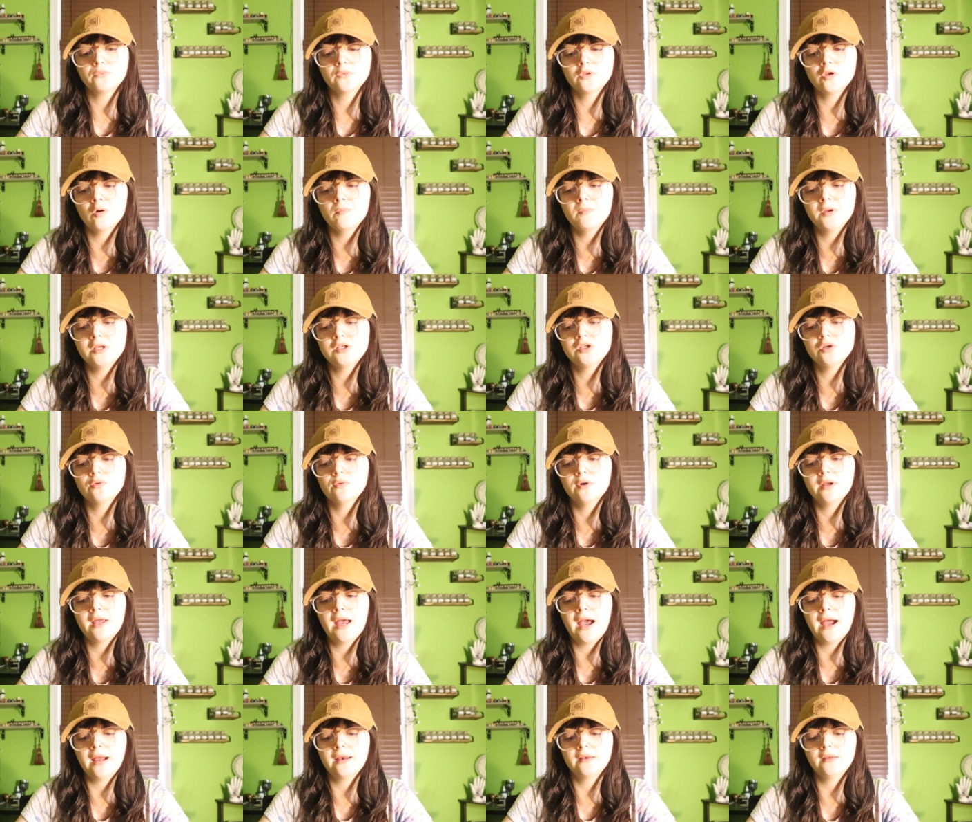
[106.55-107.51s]
Don't be too
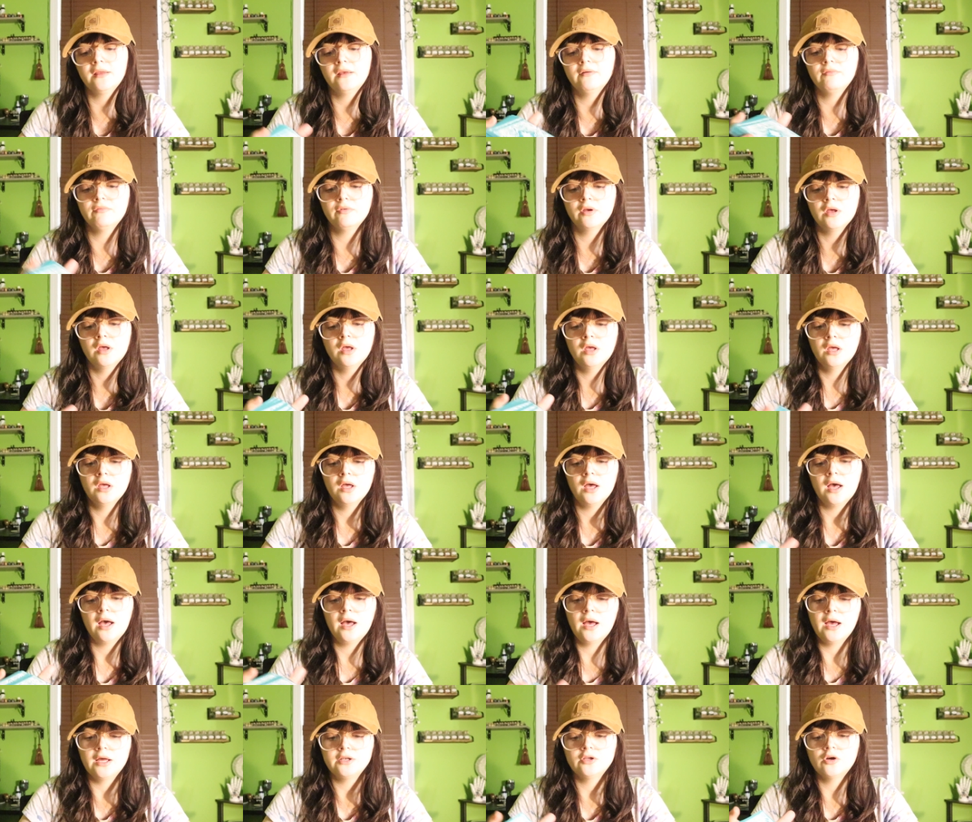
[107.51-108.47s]
reactive.
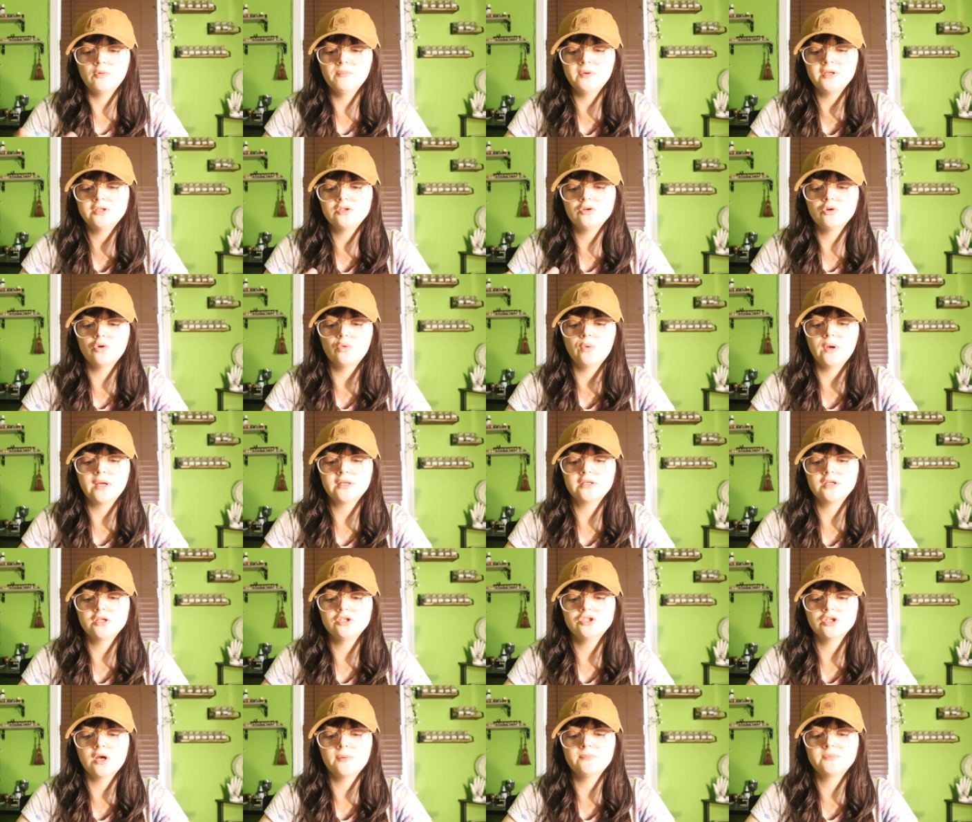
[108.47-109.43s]
Uh, don't be too quick
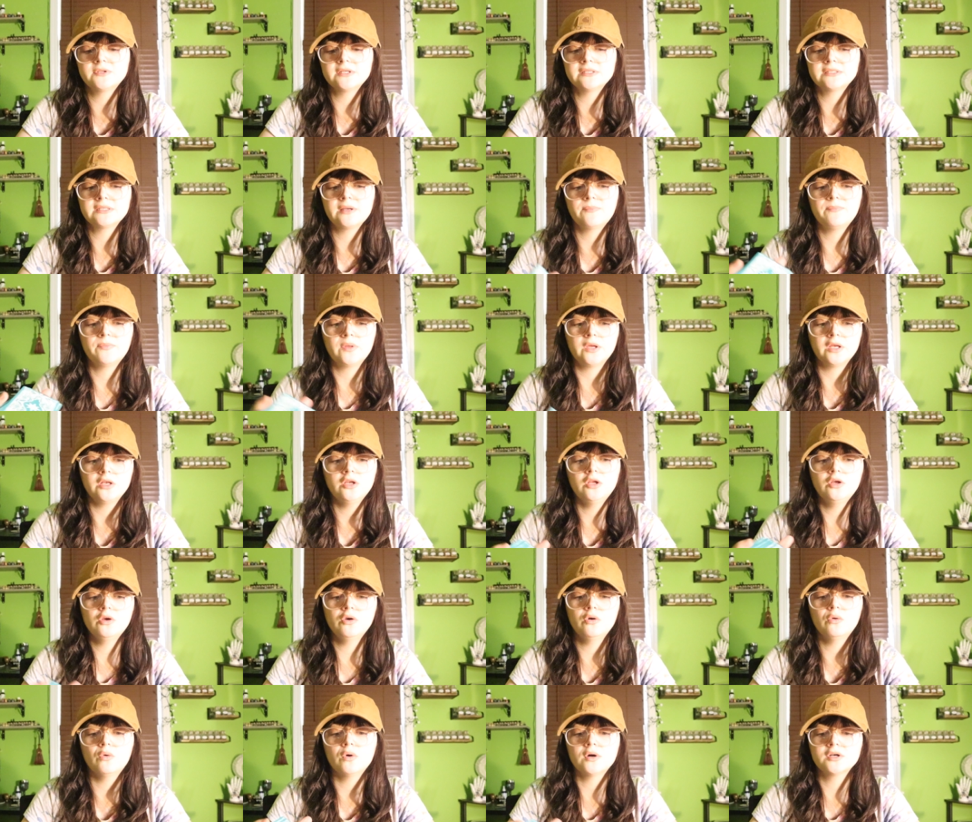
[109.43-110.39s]
to jump to something
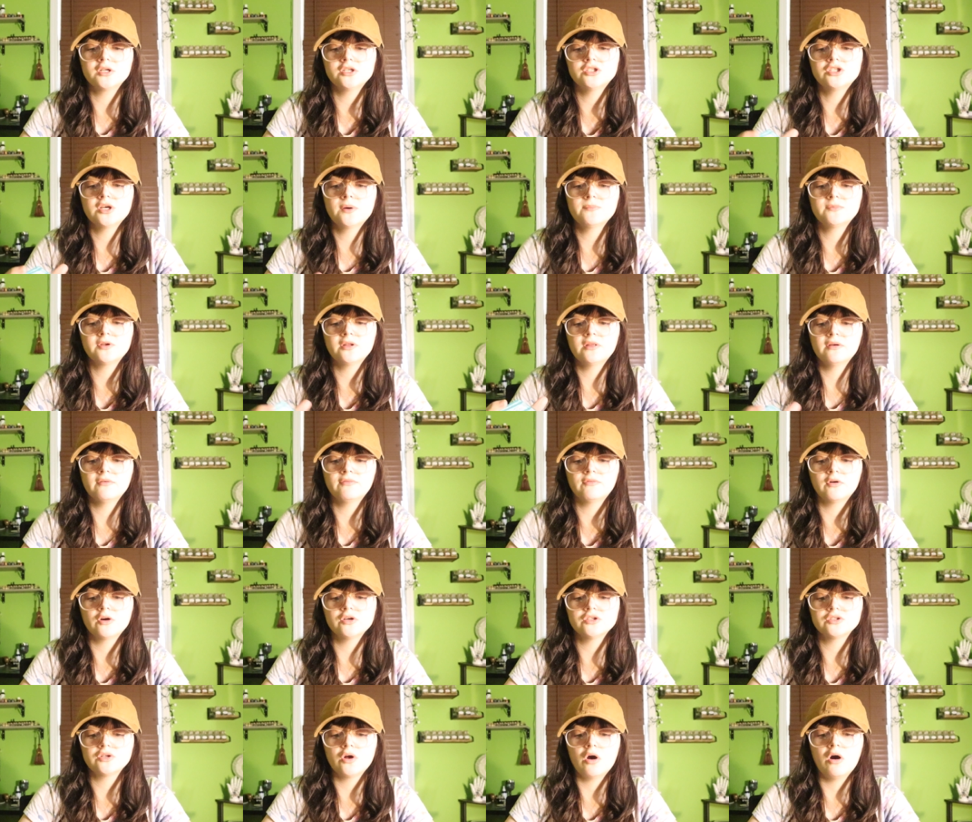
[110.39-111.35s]
new or to jump to the
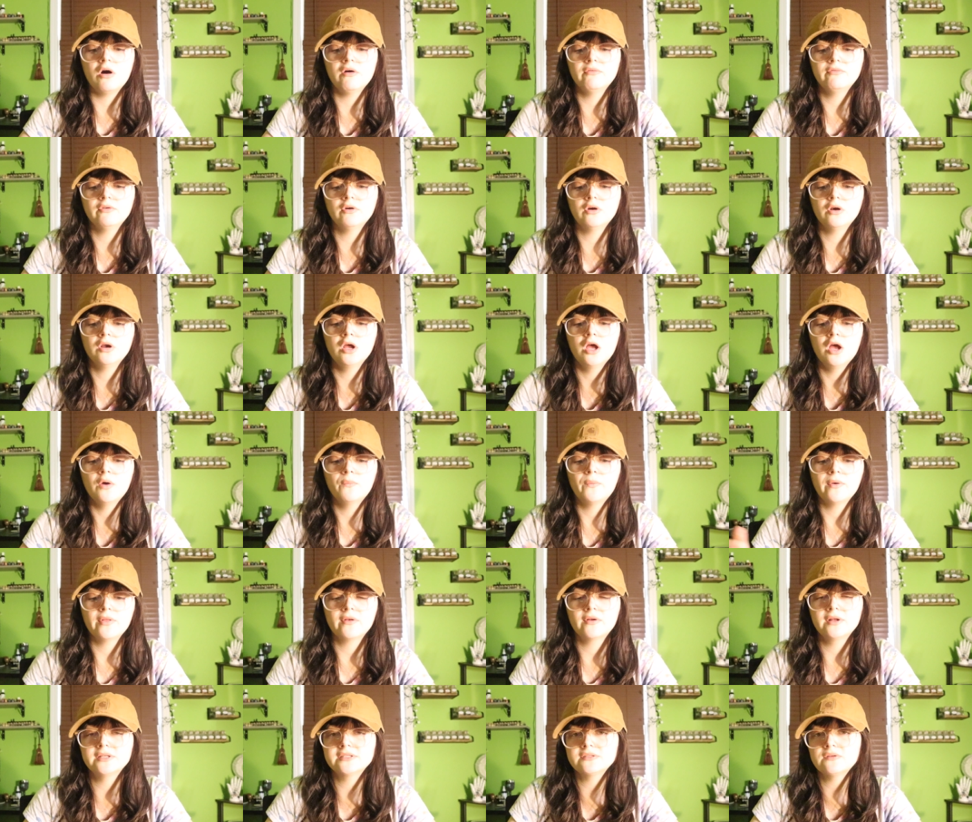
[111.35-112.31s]
first offer,
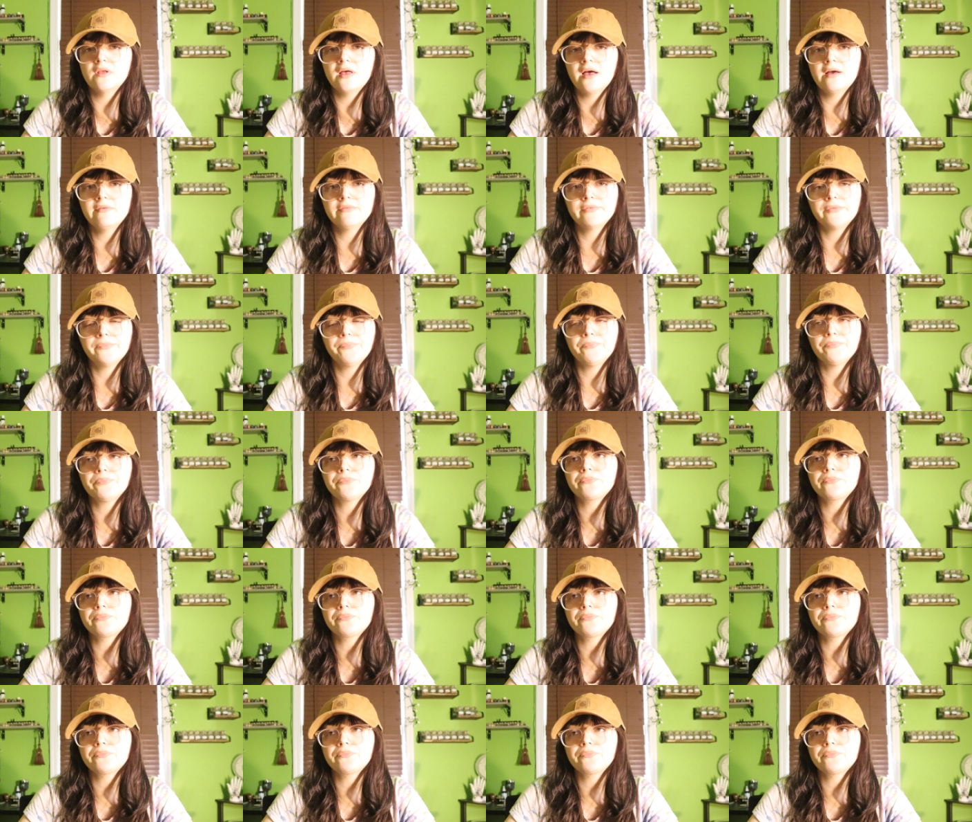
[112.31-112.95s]
whether it's love